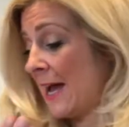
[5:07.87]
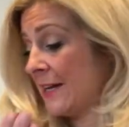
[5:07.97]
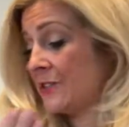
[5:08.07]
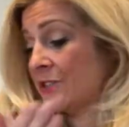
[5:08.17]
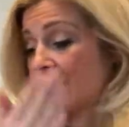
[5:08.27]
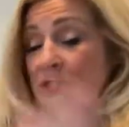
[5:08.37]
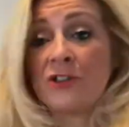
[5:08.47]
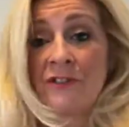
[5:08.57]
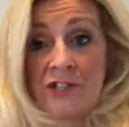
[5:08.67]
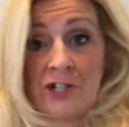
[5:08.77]
And the
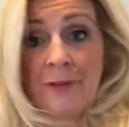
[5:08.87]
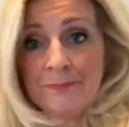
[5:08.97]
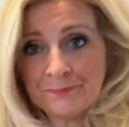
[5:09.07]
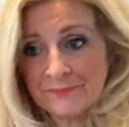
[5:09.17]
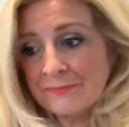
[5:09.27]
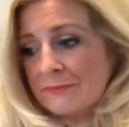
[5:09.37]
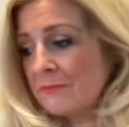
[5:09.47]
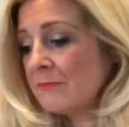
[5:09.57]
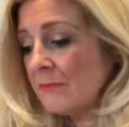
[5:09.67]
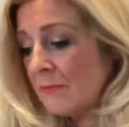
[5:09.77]
other issue
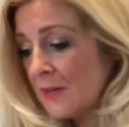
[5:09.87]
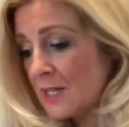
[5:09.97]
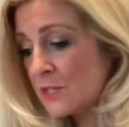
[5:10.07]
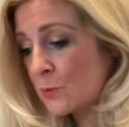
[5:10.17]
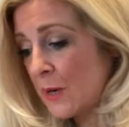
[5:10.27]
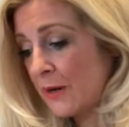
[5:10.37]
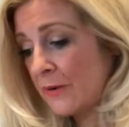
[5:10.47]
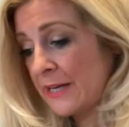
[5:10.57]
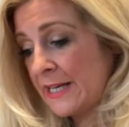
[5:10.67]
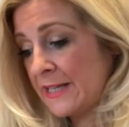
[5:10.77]
as well
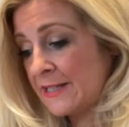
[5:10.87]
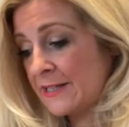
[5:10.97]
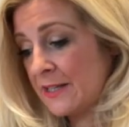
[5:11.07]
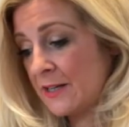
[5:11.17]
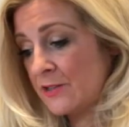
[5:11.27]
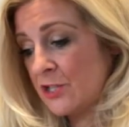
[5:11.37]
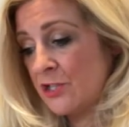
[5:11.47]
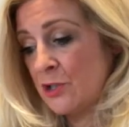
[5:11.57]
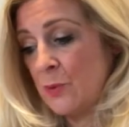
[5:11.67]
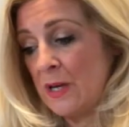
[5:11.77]
is to
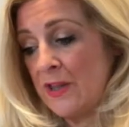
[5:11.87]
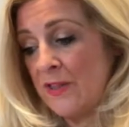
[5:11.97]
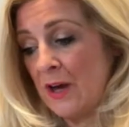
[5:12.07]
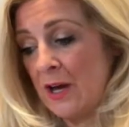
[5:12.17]
do with